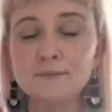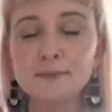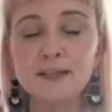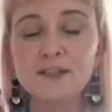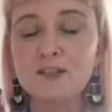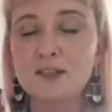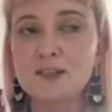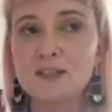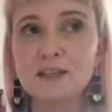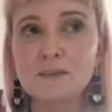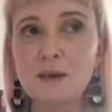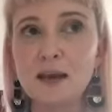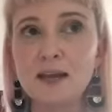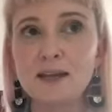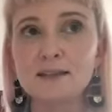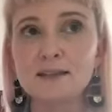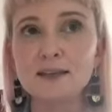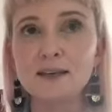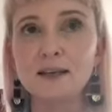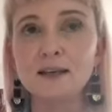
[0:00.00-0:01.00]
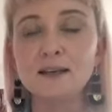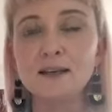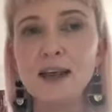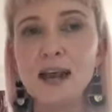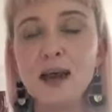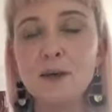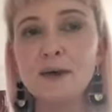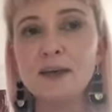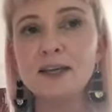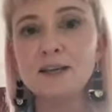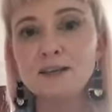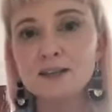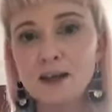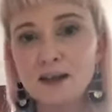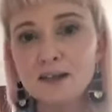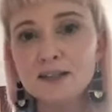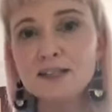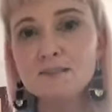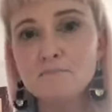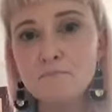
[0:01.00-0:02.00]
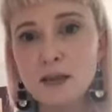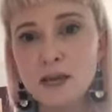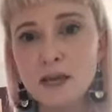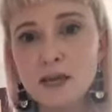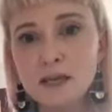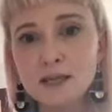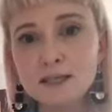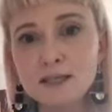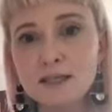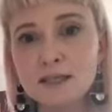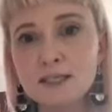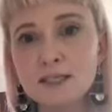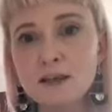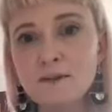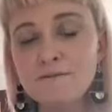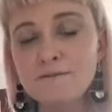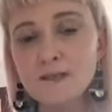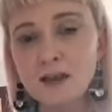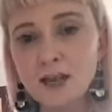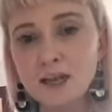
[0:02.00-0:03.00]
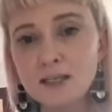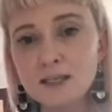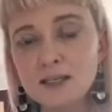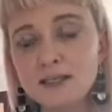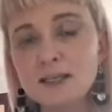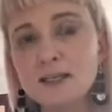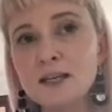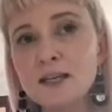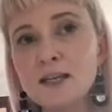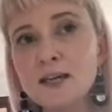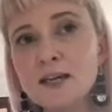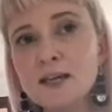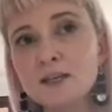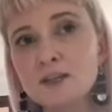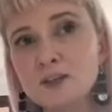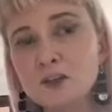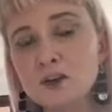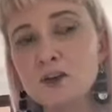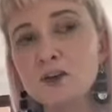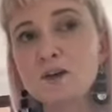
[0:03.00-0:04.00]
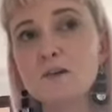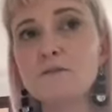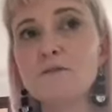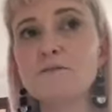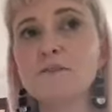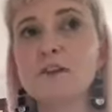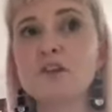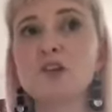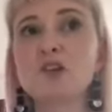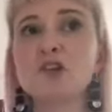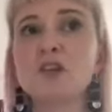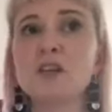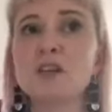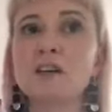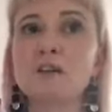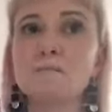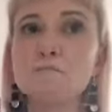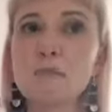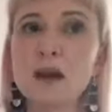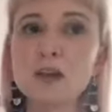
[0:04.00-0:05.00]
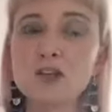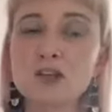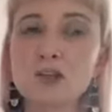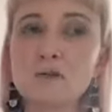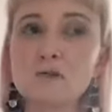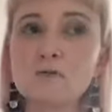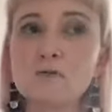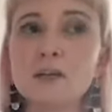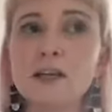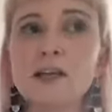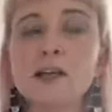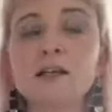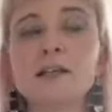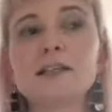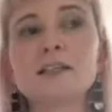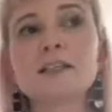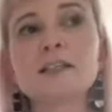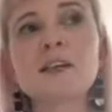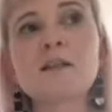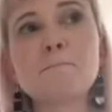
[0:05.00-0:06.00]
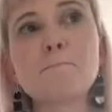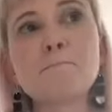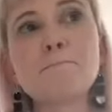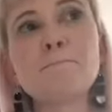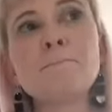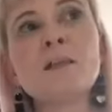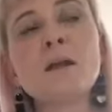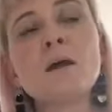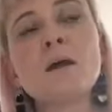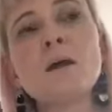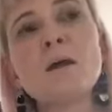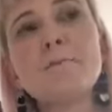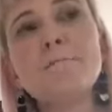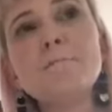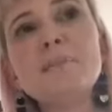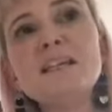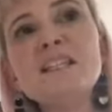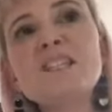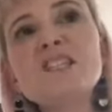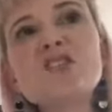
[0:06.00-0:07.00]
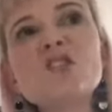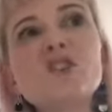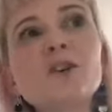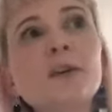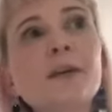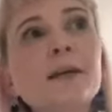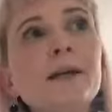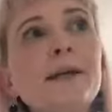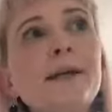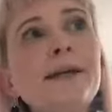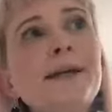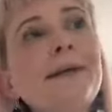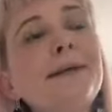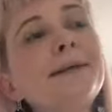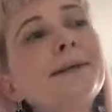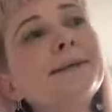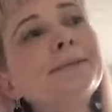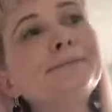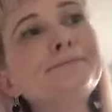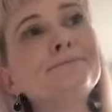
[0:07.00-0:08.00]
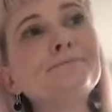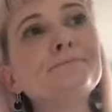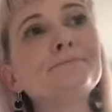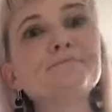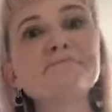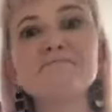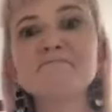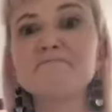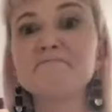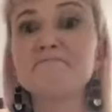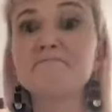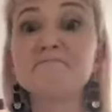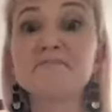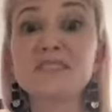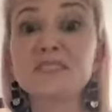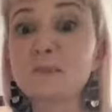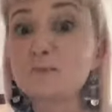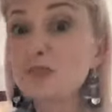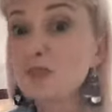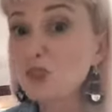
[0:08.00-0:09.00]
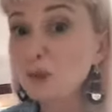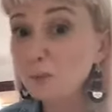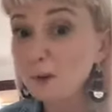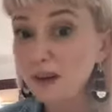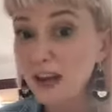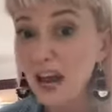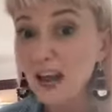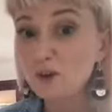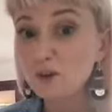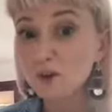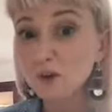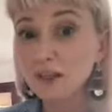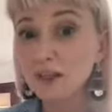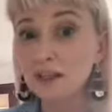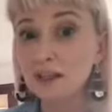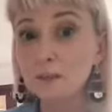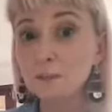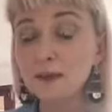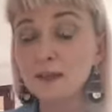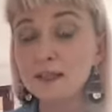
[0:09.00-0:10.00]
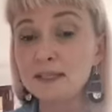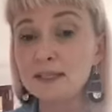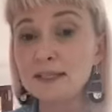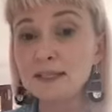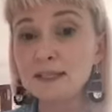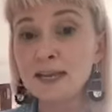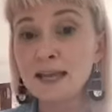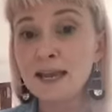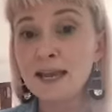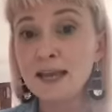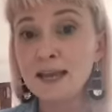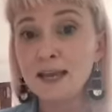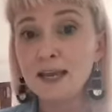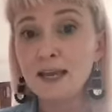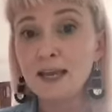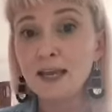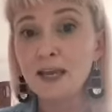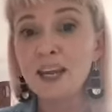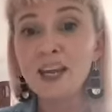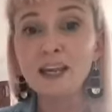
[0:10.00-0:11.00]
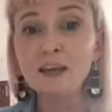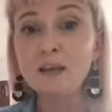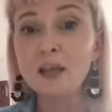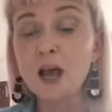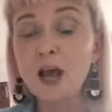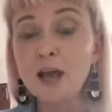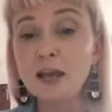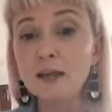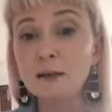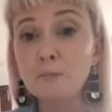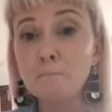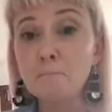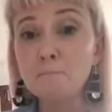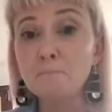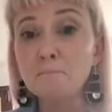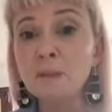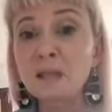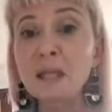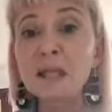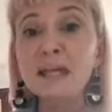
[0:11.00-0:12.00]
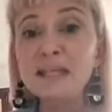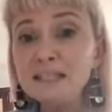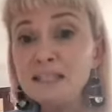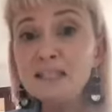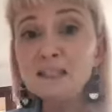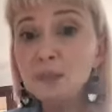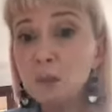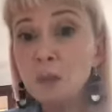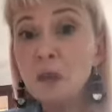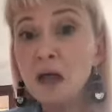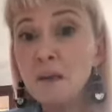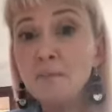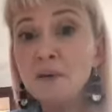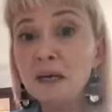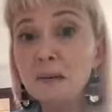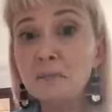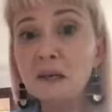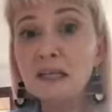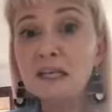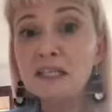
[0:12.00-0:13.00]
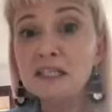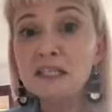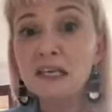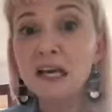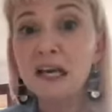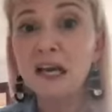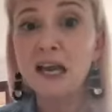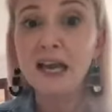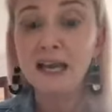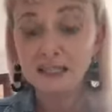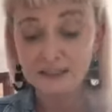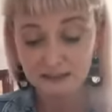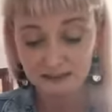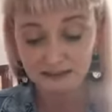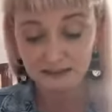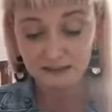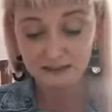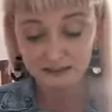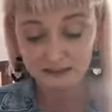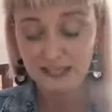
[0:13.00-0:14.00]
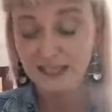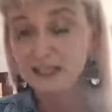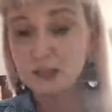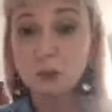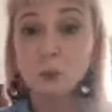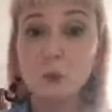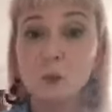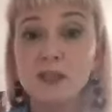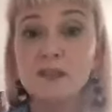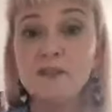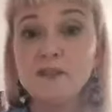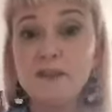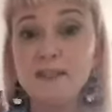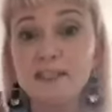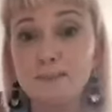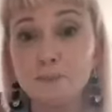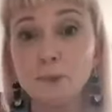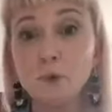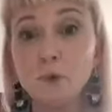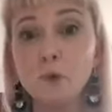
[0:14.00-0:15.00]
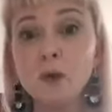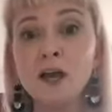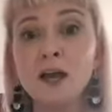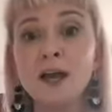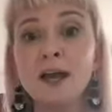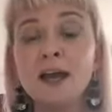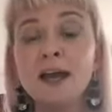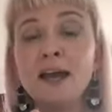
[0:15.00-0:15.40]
It's just amazing. Now, it does mix fantasy, historical fiction, magical realism, mystery, some supernatural elements. It like blends it all up in a blender, and it's all in this book.